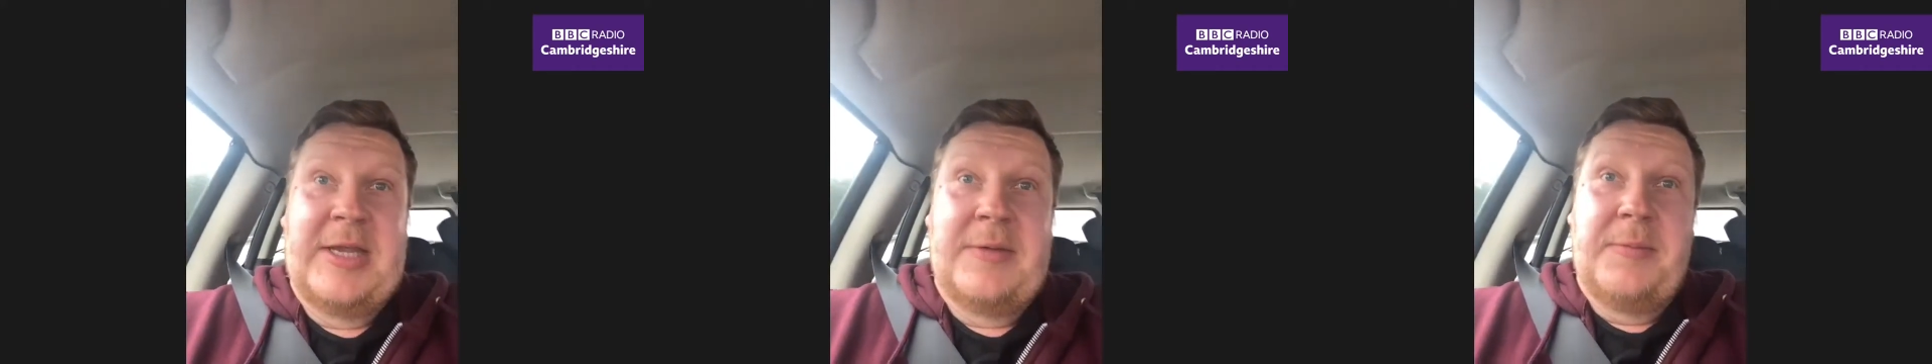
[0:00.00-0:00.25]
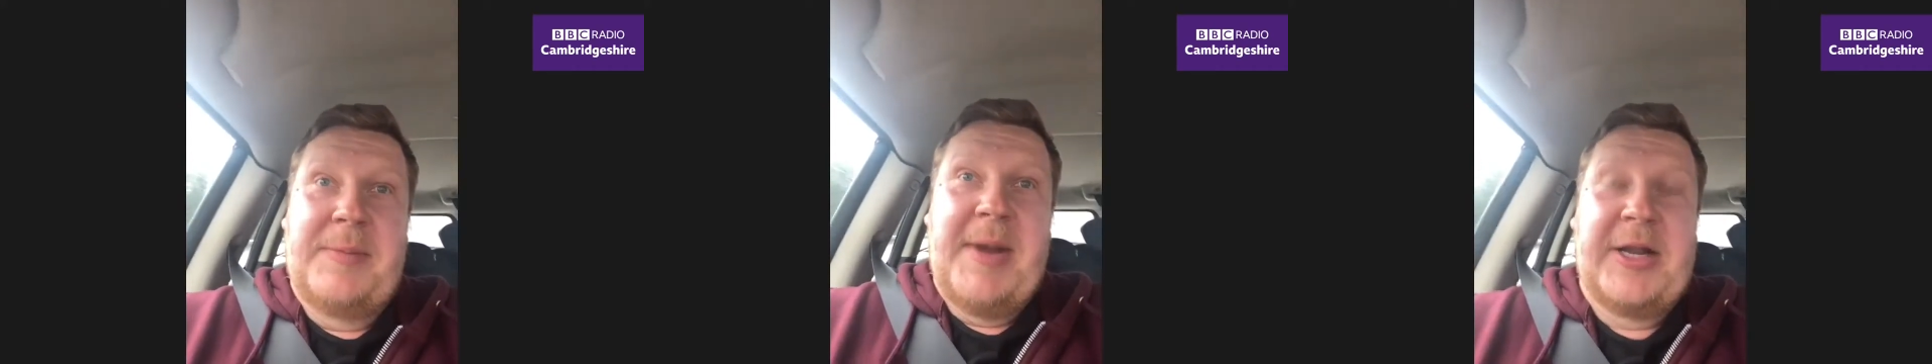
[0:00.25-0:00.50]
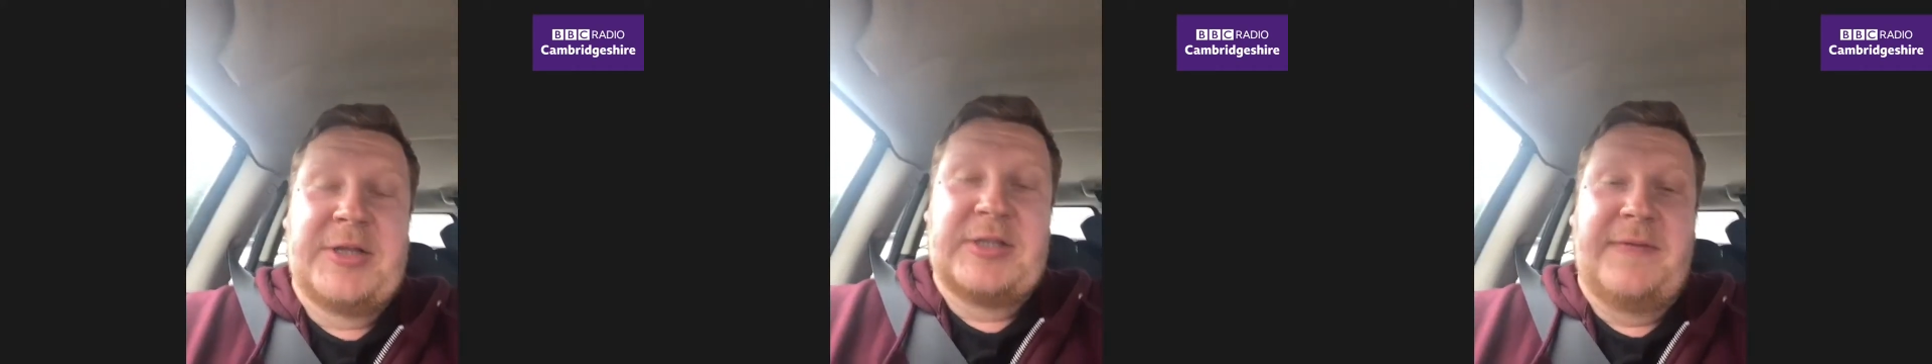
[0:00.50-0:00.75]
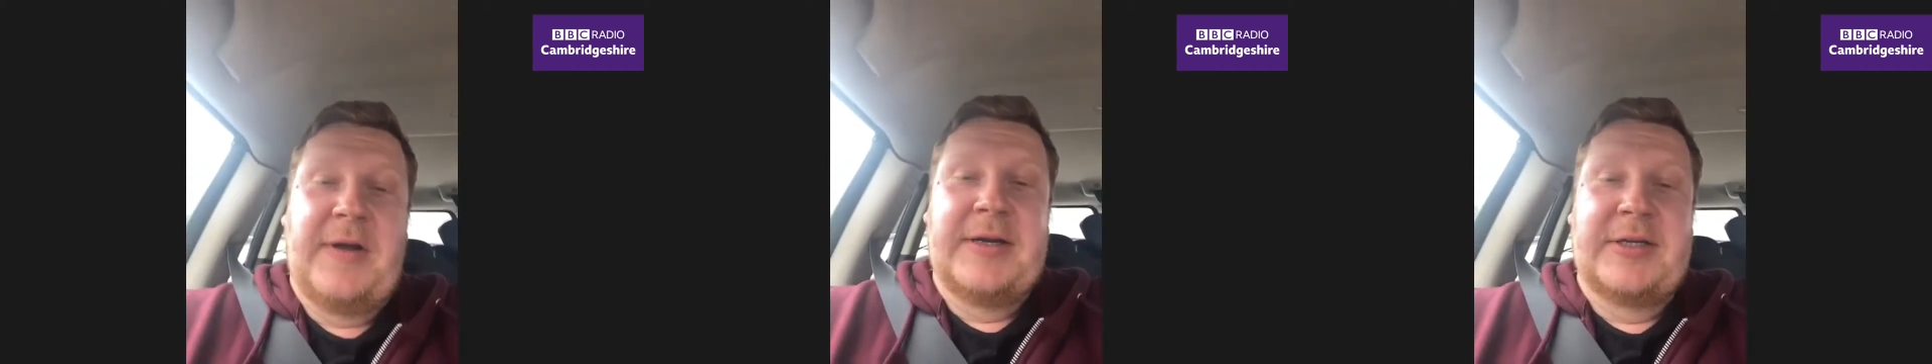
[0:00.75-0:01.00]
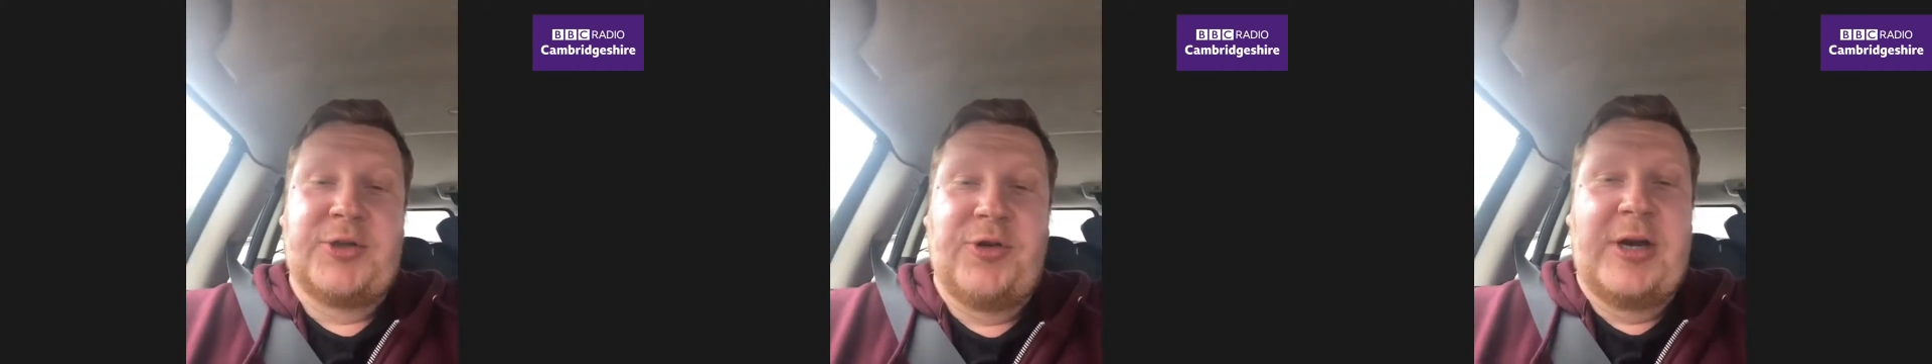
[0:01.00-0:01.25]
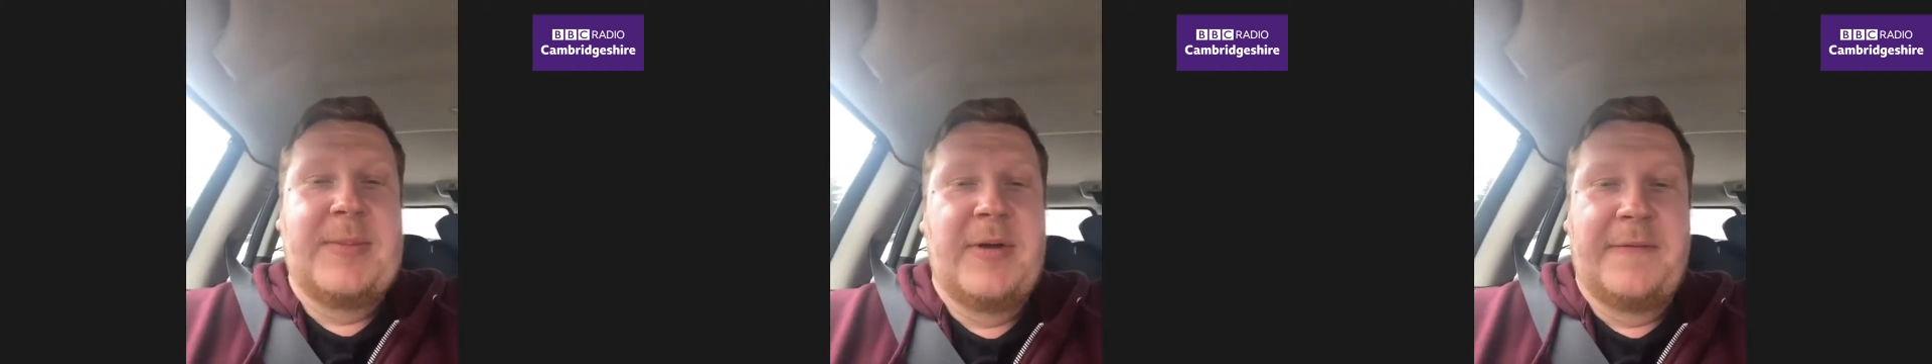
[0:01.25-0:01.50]
We managed to find a
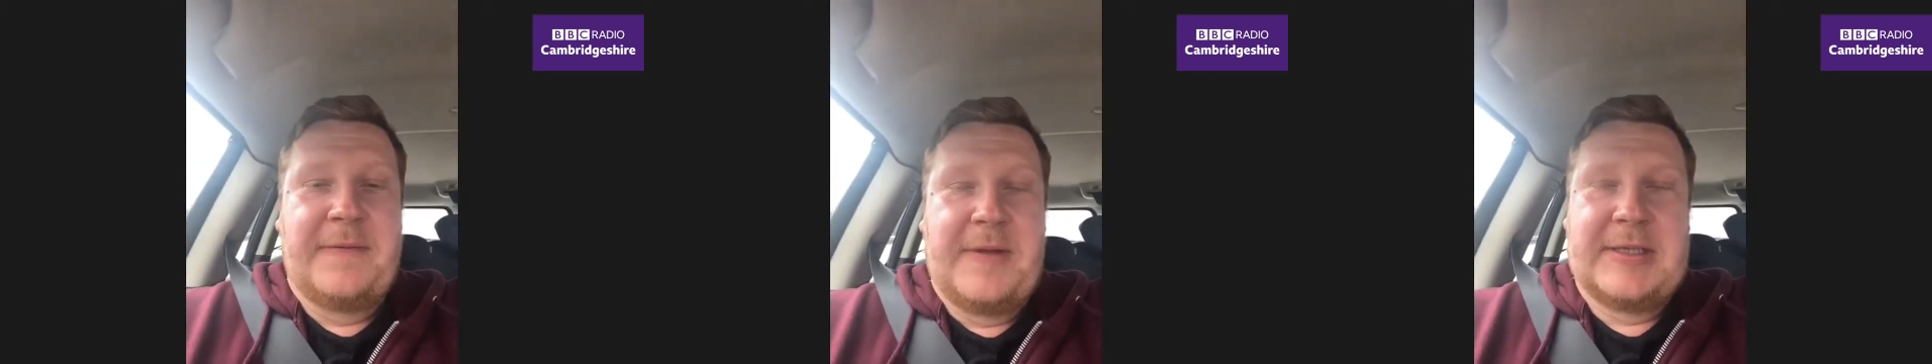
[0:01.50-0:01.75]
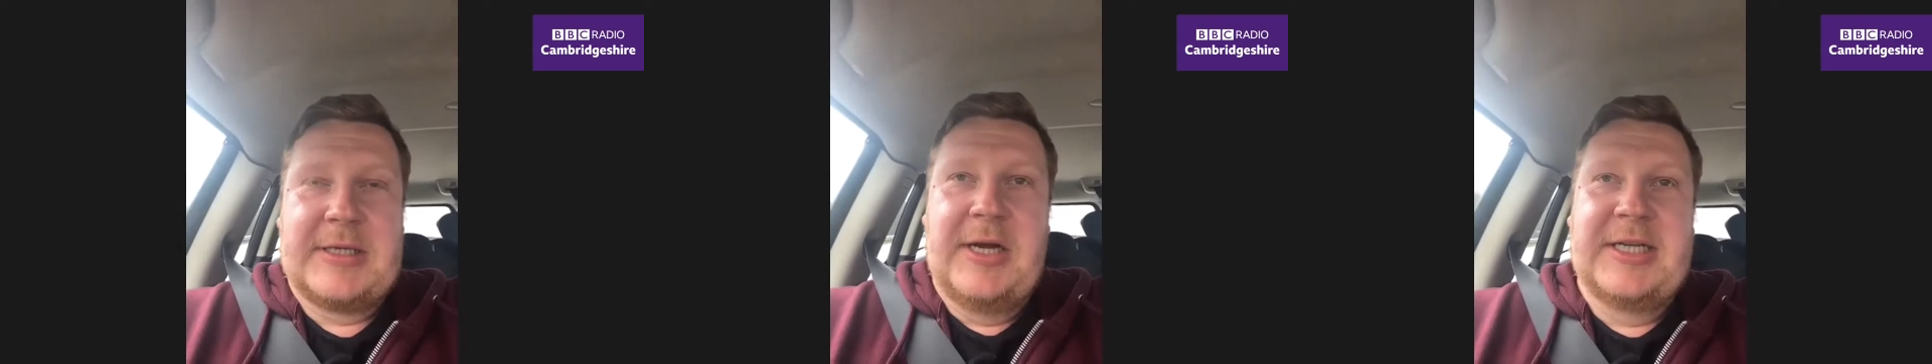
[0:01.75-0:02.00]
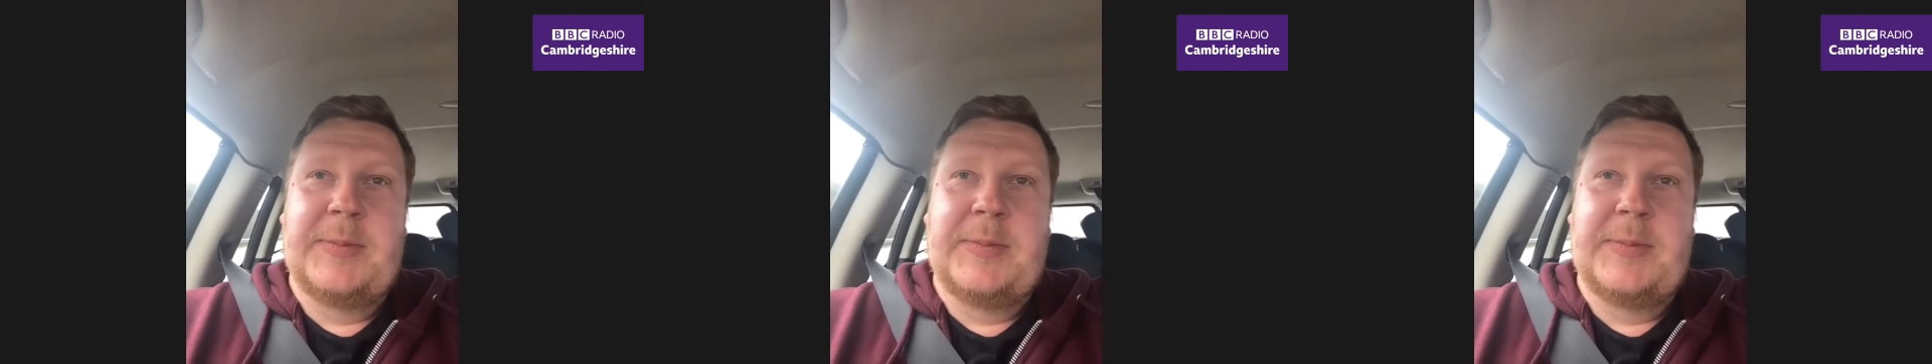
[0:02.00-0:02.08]
stream of the Sky